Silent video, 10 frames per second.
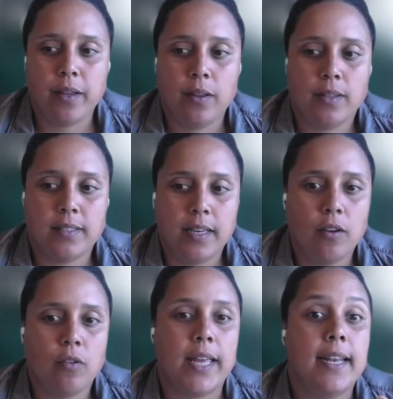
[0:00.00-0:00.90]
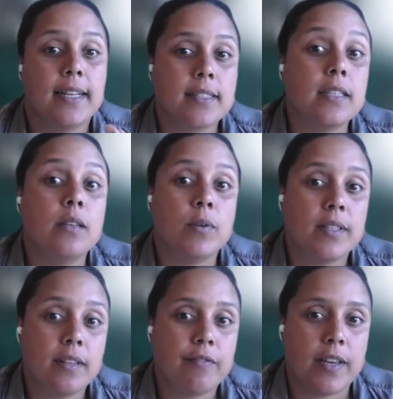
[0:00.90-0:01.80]
by saying, okay, let's see
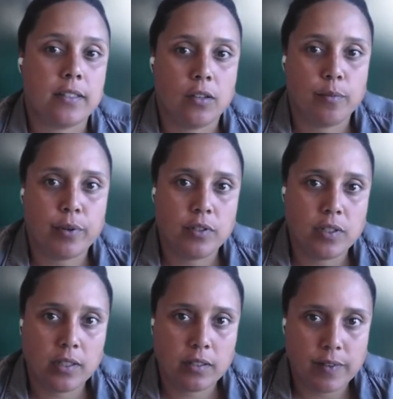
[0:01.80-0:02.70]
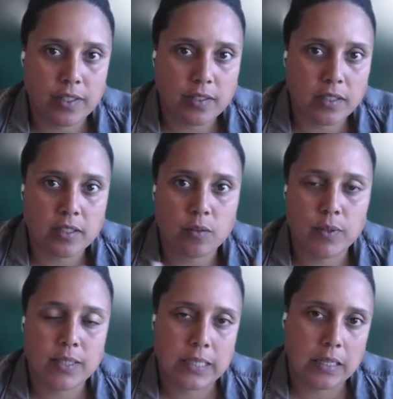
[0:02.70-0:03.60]
what the effect on the policy intervention is. And
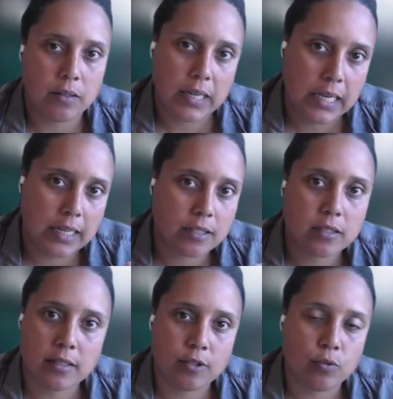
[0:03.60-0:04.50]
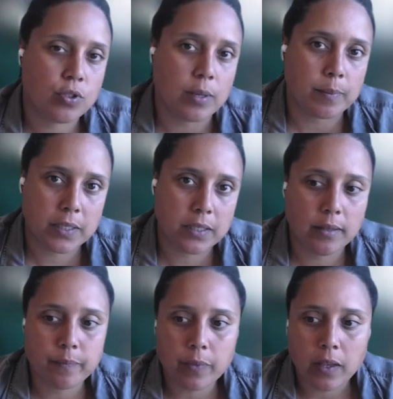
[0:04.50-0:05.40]
we said, okay, let's do a
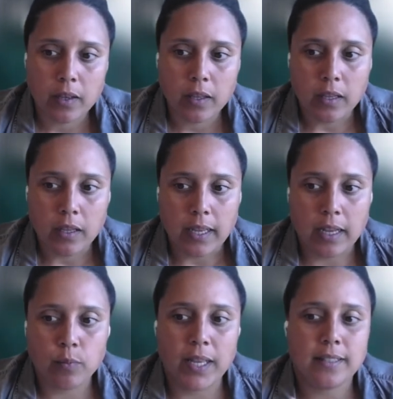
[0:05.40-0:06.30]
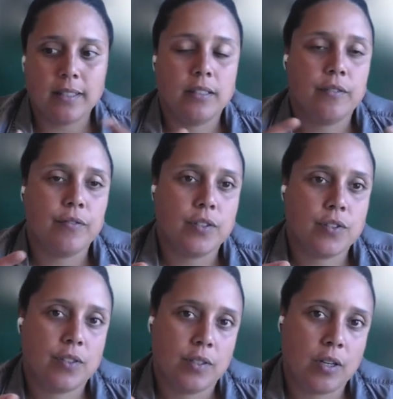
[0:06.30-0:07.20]
subsidy. And we had then
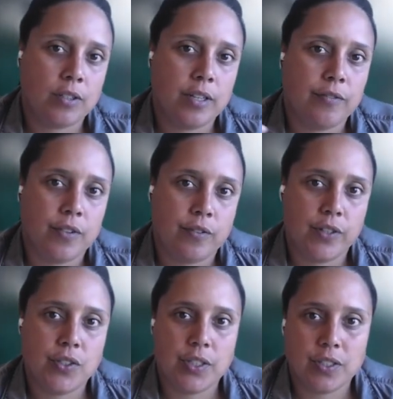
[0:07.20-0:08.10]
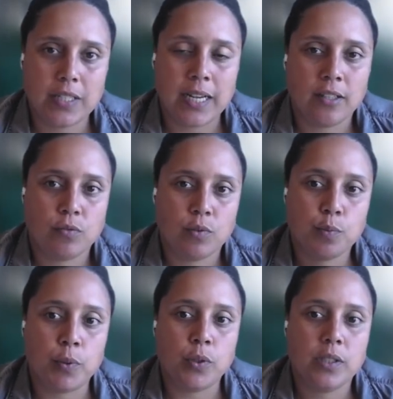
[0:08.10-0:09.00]
our different fishing styles
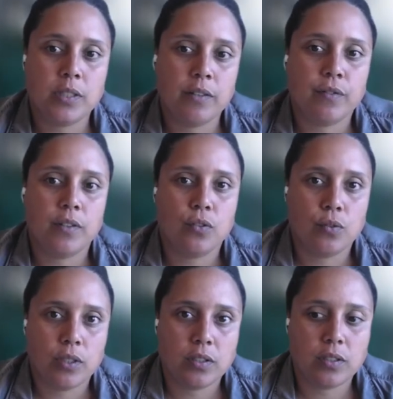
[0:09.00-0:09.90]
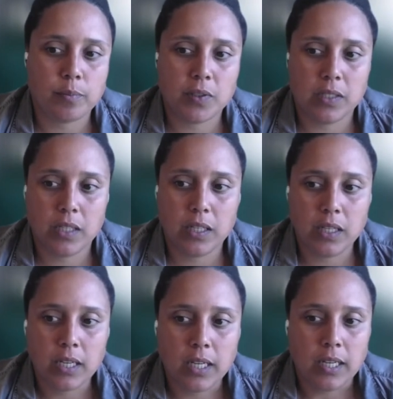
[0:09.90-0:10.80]
responded different to the
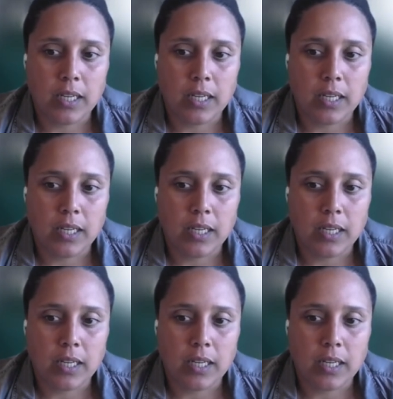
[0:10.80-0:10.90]
subsidy.